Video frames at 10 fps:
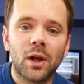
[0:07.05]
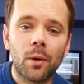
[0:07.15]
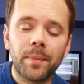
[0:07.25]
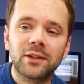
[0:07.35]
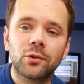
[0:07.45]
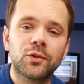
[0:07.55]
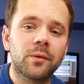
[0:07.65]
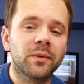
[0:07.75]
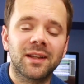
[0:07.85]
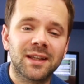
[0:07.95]
Now a backdoor
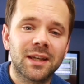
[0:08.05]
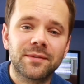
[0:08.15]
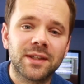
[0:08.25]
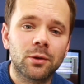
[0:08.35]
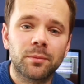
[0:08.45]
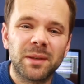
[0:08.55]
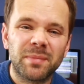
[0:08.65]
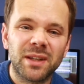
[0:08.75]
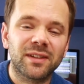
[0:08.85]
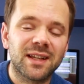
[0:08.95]
dominant in the key of C would be
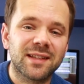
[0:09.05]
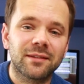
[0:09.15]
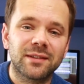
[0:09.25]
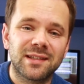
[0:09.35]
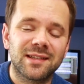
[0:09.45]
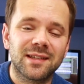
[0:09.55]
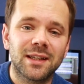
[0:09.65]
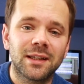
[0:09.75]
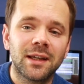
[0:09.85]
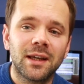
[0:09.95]
B flat 7 to
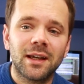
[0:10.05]
C